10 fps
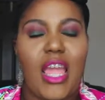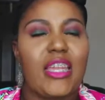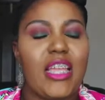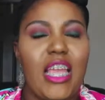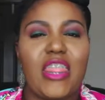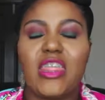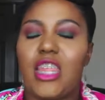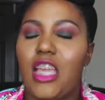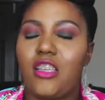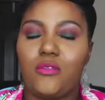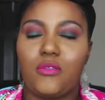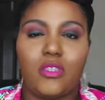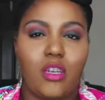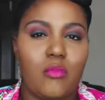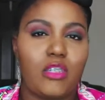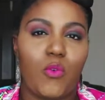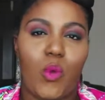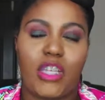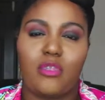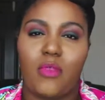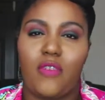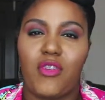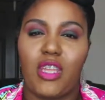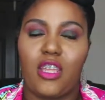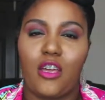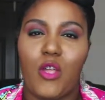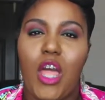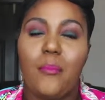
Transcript: And again, thank you so much for watching my video.